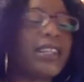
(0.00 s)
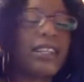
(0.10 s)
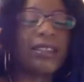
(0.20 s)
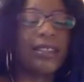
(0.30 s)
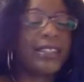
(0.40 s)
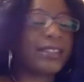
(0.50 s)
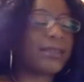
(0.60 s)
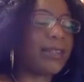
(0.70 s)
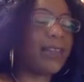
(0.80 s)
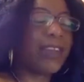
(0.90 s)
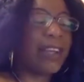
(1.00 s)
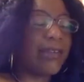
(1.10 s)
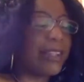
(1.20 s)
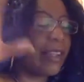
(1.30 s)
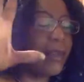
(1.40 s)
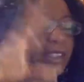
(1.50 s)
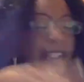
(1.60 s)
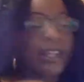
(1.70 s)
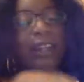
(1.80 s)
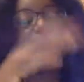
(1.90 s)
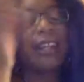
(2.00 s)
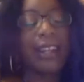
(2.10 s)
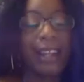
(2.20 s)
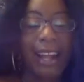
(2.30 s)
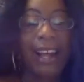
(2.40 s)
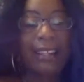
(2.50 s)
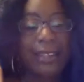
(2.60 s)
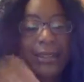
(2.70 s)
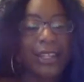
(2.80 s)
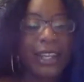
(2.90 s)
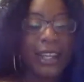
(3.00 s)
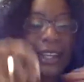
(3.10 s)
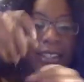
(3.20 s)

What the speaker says: your luck, your love life, your everything. Unlock, okay?